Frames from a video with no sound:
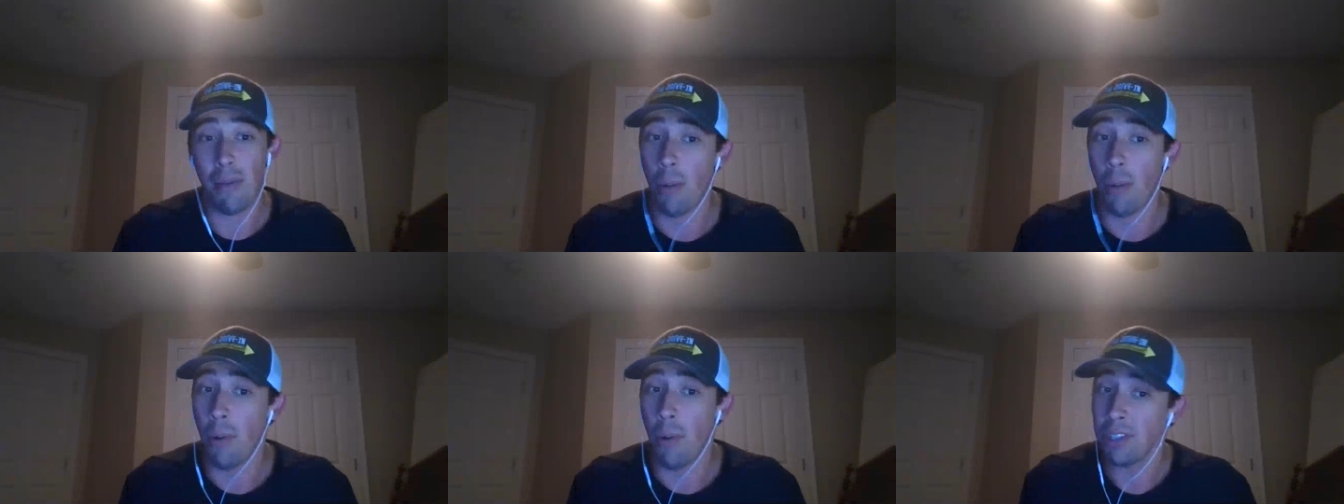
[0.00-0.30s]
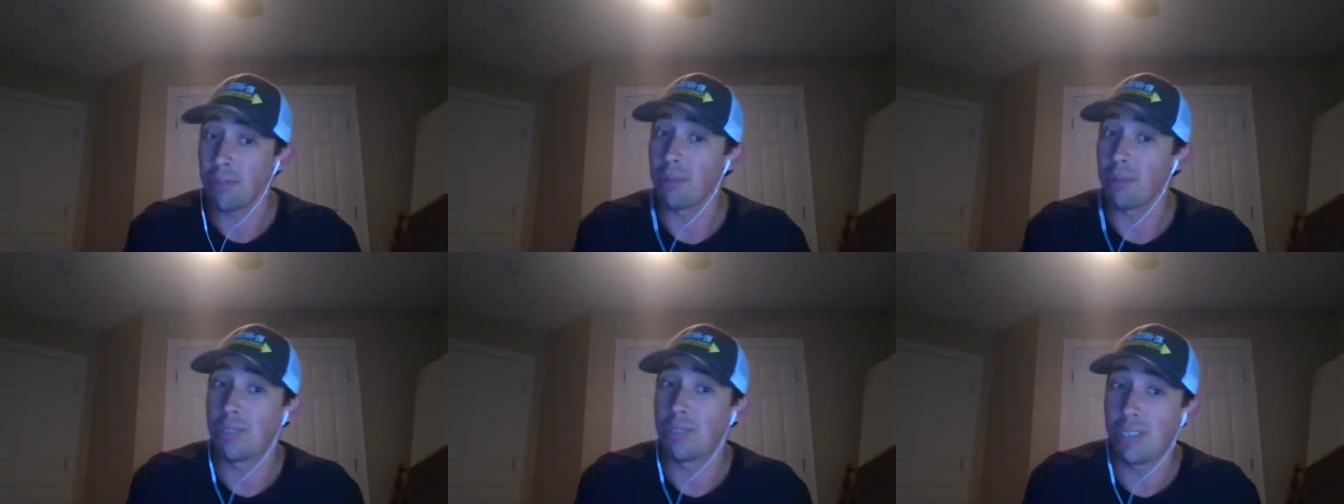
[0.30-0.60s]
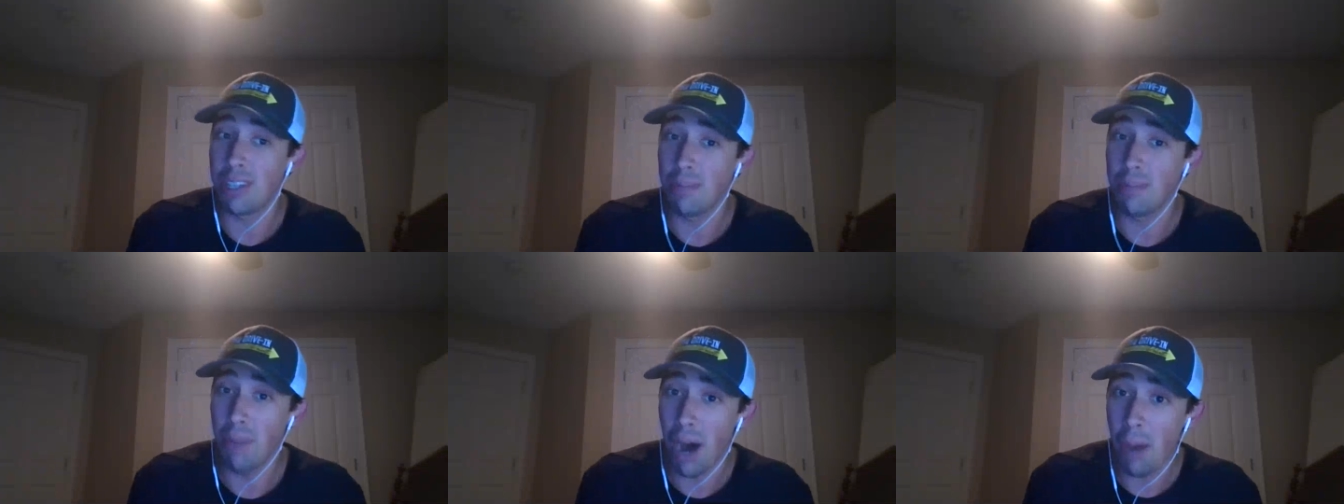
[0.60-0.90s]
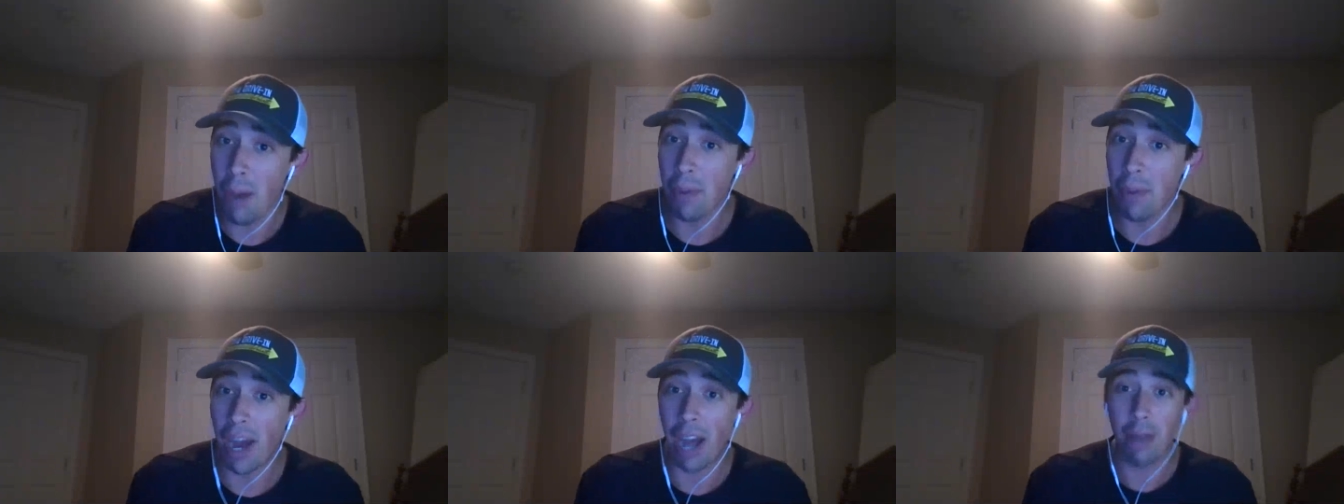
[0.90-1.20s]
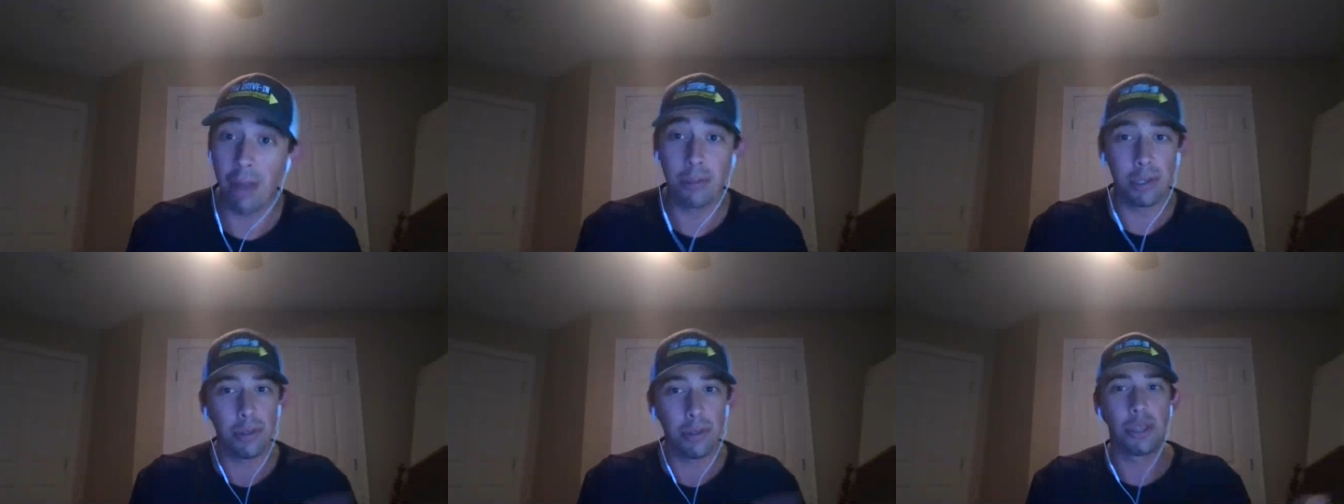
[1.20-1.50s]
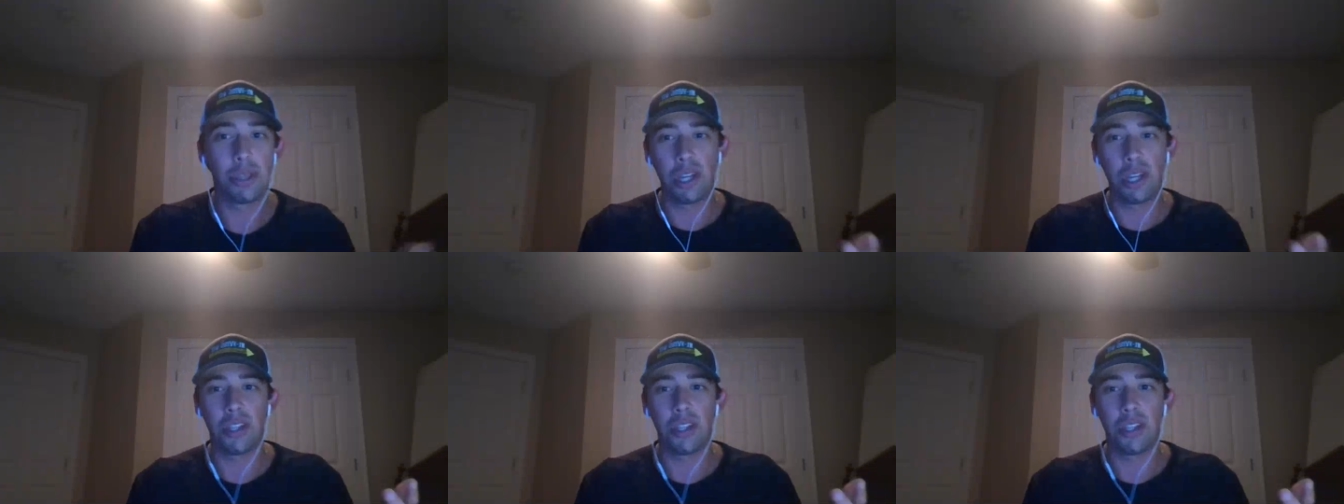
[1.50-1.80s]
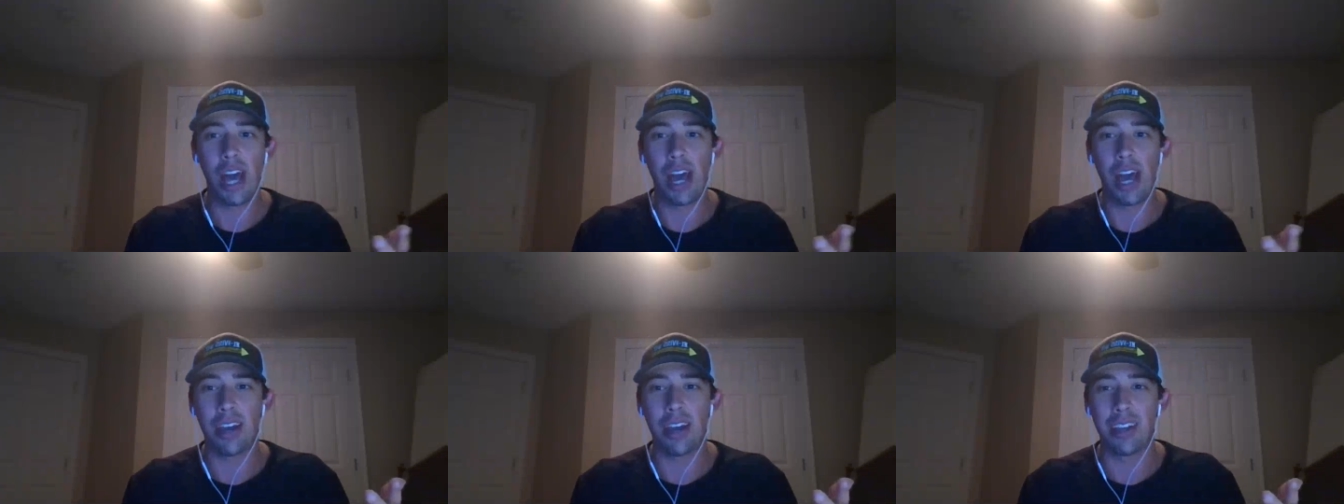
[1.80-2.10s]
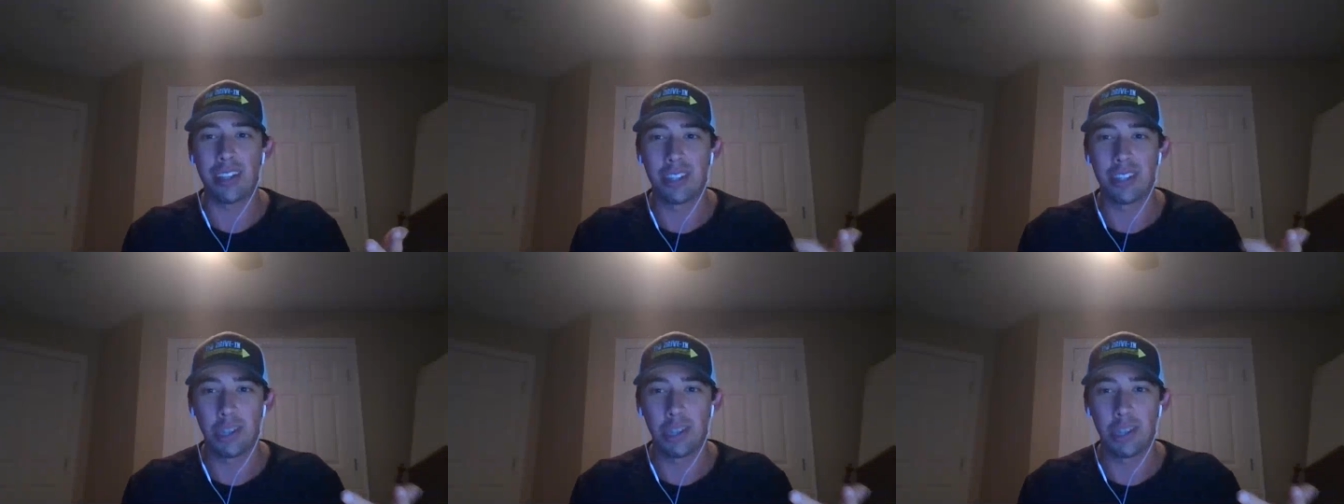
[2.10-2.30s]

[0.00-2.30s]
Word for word: I want them to team up. I was really thinking that